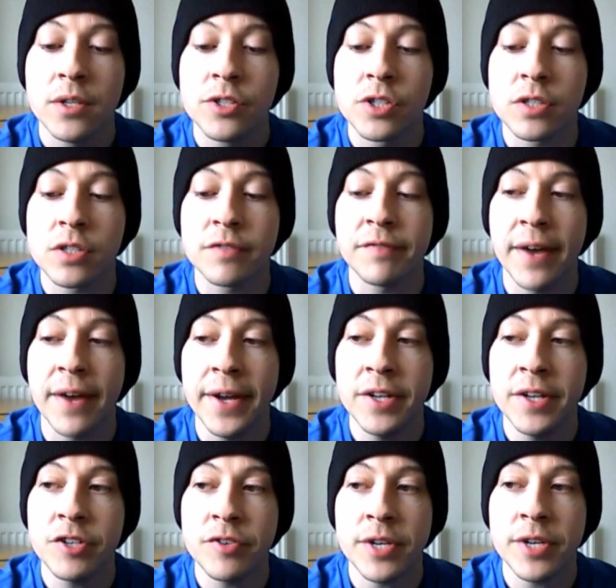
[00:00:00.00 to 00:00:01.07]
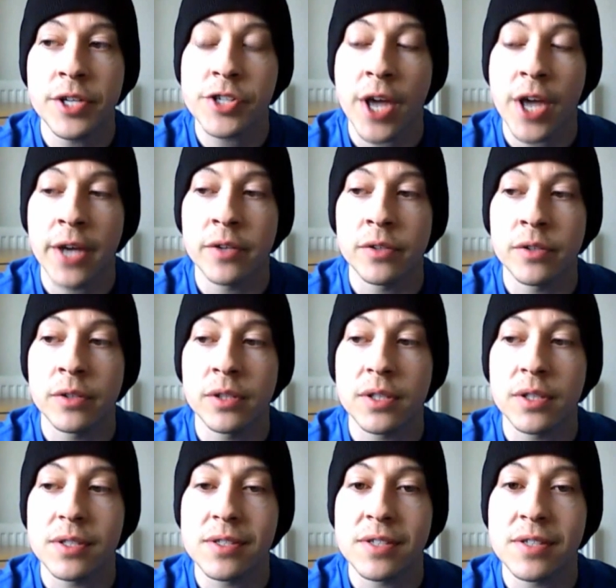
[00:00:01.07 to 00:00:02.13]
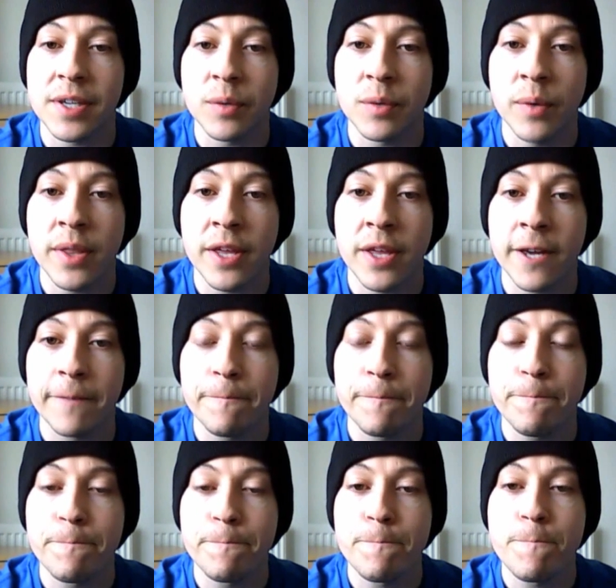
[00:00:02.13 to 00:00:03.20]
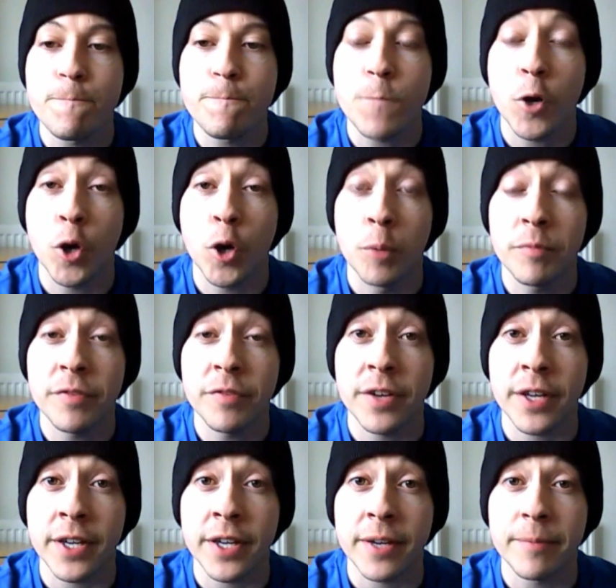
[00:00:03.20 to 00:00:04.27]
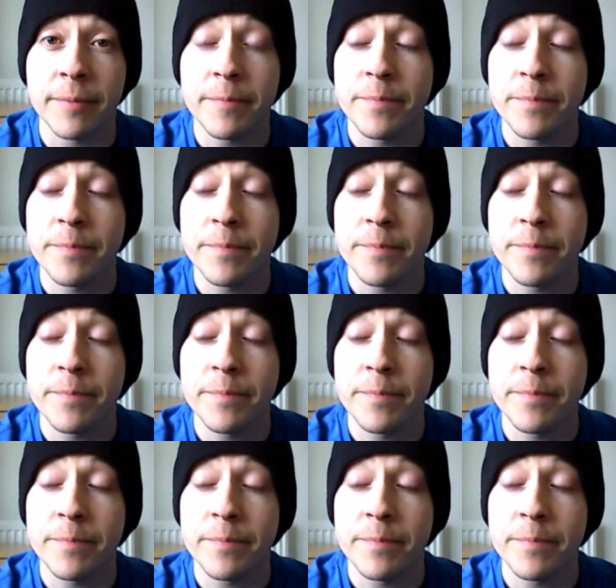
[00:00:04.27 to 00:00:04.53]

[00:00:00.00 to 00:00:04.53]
just find your inner child, sit with it, comfort it,